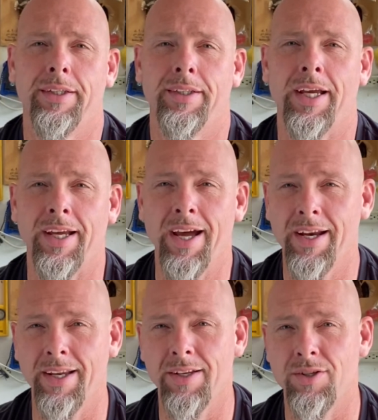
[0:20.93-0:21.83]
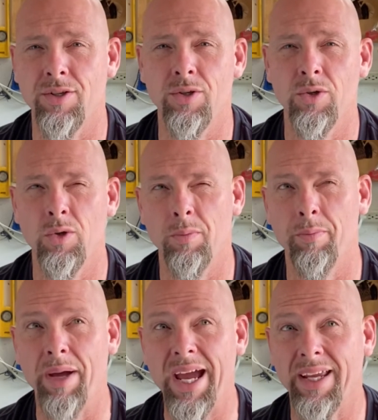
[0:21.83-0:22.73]
I got into
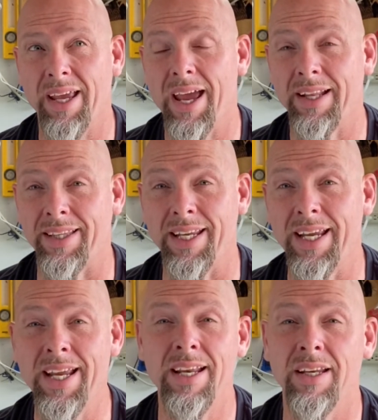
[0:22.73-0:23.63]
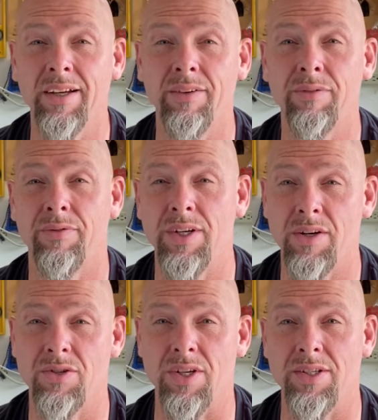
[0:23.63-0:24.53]
back at the end of deer
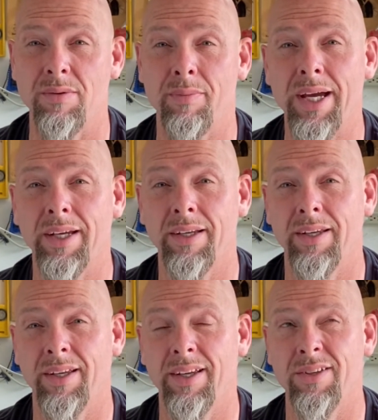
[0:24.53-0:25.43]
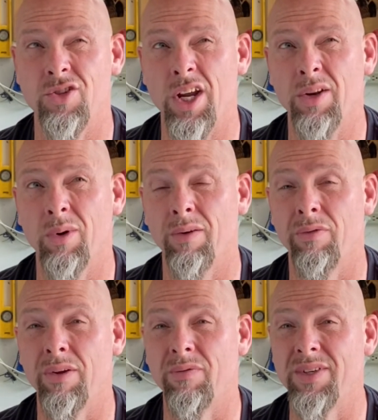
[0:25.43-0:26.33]
season, back January
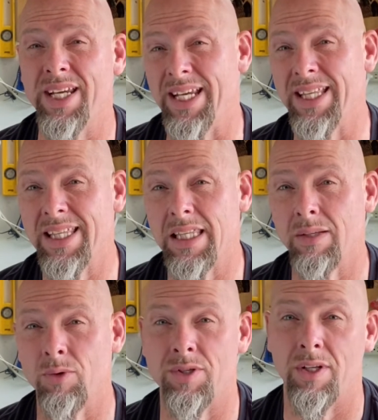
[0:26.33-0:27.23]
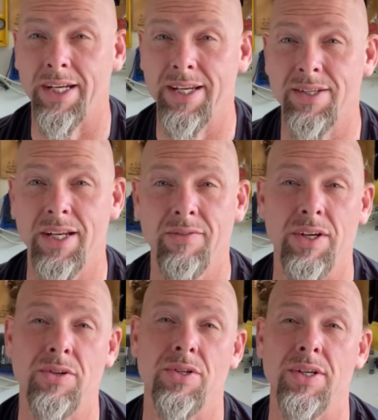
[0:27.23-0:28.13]
15th was the last day of
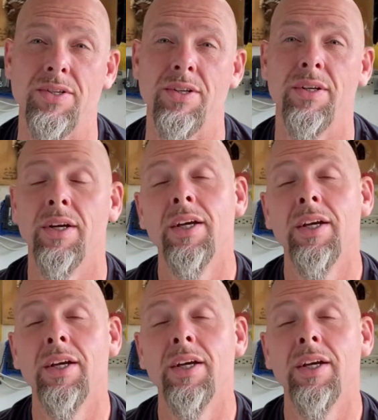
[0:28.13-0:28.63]
deer season.